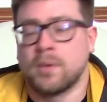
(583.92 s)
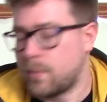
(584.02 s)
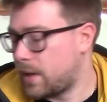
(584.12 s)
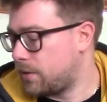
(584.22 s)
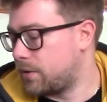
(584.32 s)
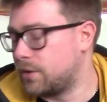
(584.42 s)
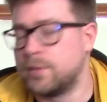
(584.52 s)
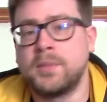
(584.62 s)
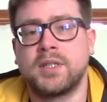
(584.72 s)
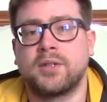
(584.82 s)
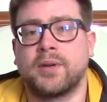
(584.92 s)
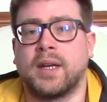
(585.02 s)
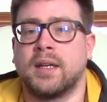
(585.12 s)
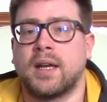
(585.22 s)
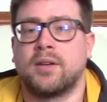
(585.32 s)
Well, the numbers are
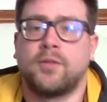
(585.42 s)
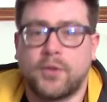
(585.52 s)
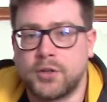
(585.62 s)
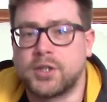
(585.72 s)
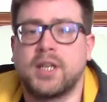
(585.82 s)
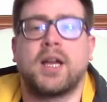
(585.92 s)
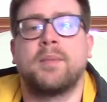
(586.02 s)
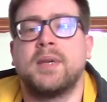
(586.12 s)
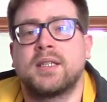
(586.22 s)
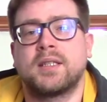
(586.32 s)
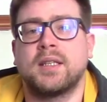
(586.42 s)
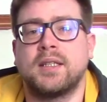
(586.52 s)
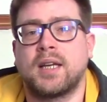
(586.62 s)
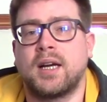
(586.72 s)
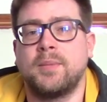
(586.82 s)
in, and unfortunately I missed the
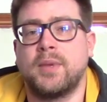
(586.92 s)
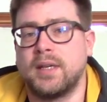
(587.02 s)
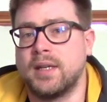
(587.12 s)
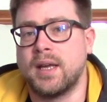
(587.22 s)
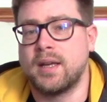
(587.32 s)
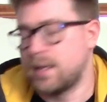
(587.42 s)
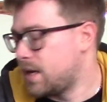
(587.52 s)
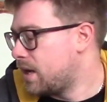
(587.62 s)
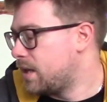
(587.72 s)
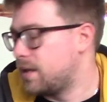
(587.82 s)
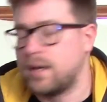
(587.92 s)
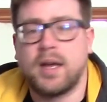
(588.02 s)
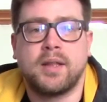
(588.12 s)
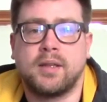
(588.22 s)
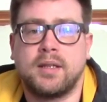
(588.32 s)
time when the
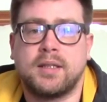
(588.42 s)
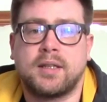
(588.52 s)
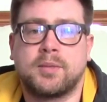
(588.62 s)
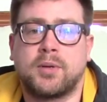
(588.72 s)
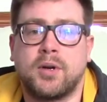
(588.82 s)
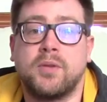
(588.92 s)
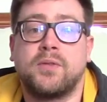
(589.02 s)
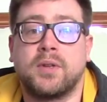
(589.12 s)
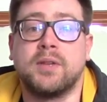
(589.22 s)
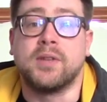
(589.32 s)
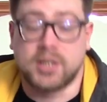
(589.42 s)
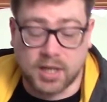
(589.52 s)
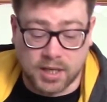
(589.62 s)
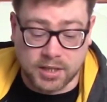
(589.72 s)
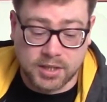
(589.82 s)
Delta Pro fully
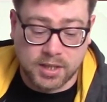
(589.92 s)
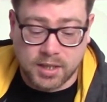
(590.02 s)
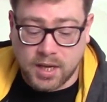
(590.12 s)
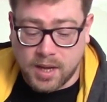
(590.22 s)
recharged.